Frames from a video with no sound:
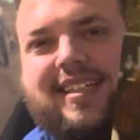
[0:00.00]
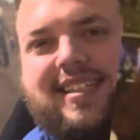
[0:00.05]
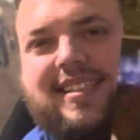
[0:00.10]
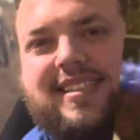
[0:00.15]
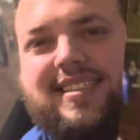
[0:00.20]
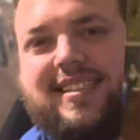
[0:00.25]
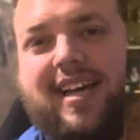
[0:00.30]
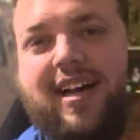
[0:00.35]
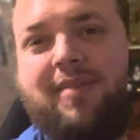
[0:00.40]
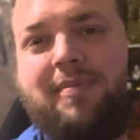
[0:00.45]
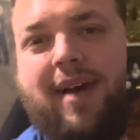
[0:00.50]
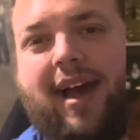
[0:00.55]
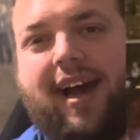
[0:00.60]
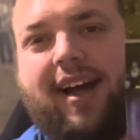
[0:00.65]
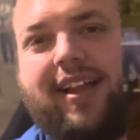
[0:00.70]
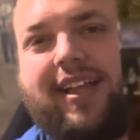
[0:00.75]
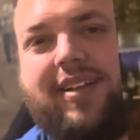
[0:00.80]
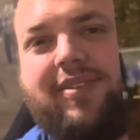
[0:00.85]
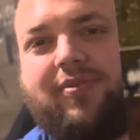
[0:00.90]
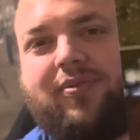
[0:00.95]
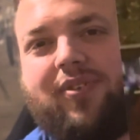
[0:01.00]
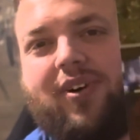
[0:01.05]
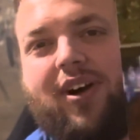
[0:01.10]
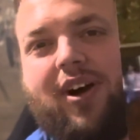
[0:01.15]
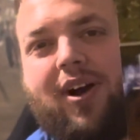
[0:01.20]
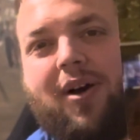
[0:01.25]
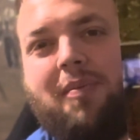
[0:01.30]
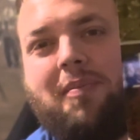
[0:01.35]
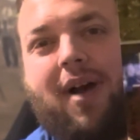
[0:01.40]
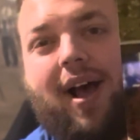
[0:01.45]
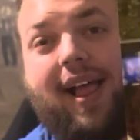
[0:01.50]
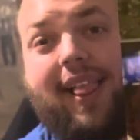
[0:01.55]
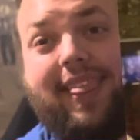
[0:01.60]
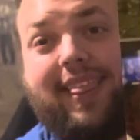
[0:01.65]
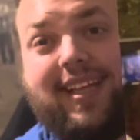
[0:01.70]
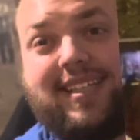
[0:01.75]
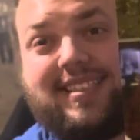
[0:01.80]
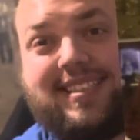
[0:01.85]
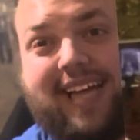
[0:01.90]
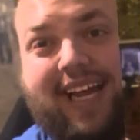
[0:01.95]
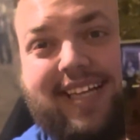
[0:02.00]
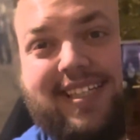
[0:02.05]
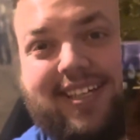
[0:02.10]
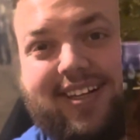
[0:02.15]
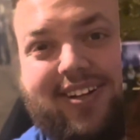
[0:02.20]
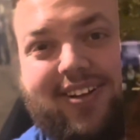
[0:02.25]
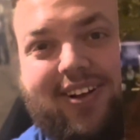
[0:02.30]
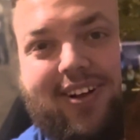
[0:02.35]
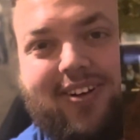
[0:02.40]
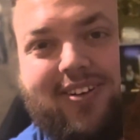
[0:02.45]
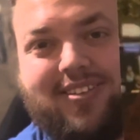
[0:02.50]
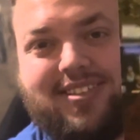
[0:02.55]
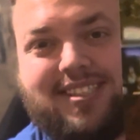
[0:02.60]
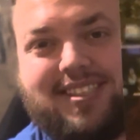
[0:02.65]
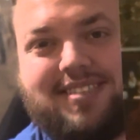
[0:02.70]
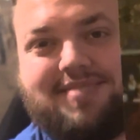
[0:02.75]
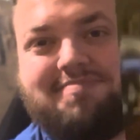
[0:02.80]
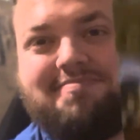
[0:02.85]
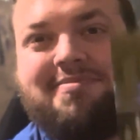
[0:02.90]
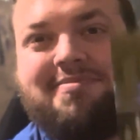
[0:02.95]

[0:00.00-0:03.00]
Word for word: Tim Allen from The Santa Clause.